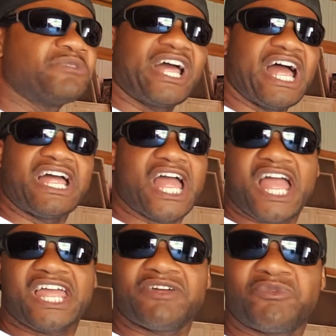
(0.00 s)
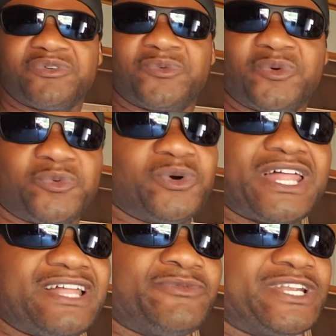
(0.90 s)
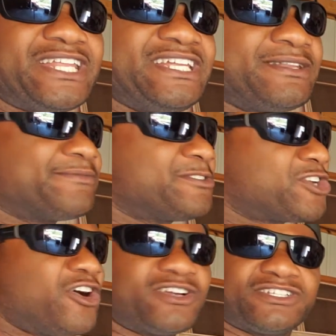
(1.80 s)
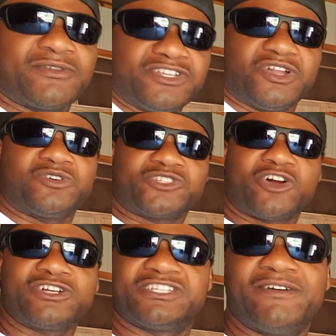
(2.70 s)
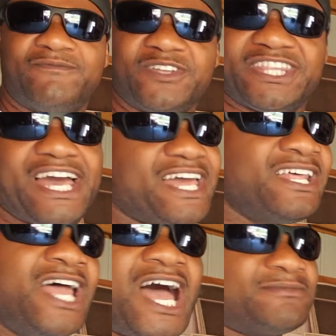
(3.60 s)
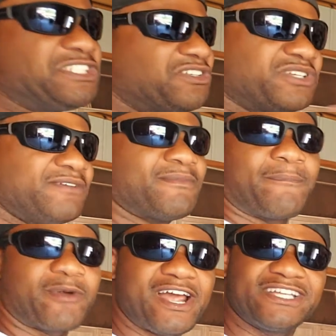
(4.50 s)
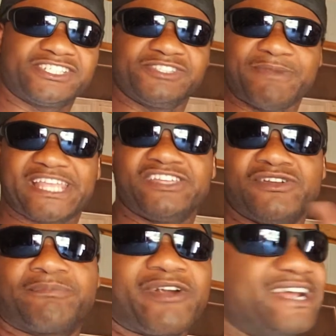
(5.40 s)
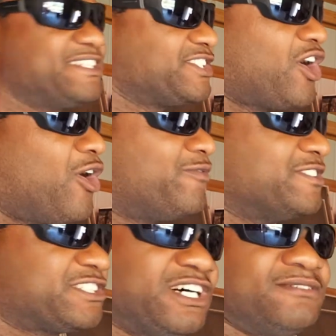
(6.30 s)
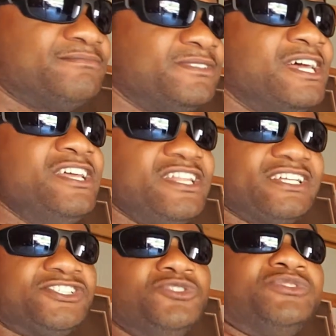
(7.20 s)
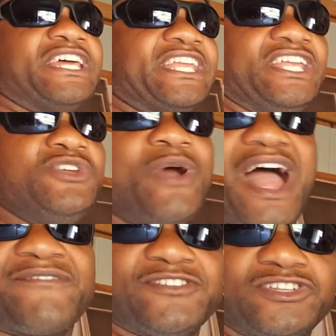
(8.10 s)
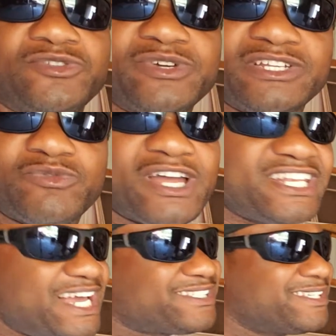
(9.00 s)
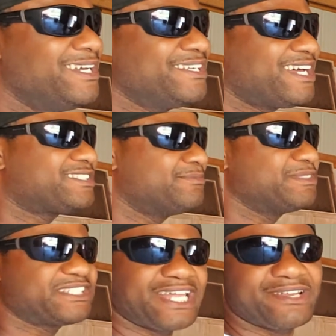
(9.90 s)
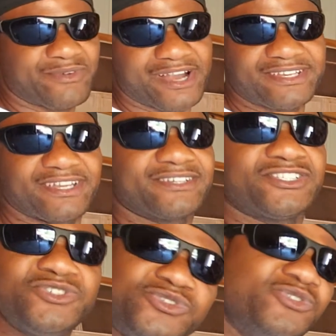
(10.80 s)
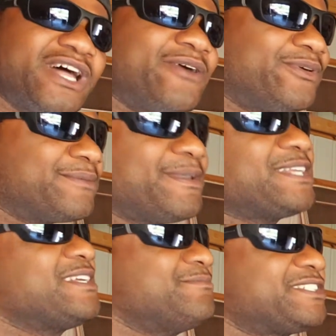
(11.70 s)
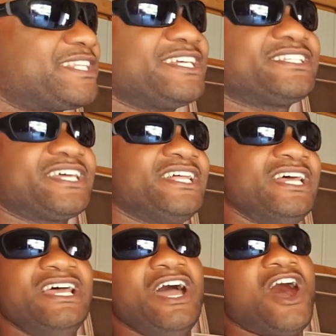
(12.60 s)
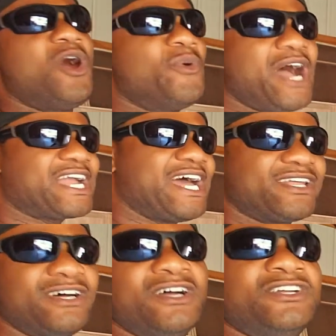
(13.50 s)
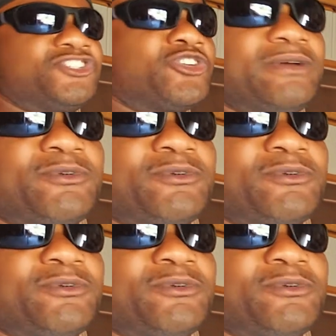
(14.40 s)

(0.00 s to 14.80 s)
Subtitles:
what I need to charge them for that. I'm just gonna give them a price, and making your prices off of something that you thinking you have to do anyway. And that's a mistake right there. You do not want to make that mistake saying, oh, well, I gotta trim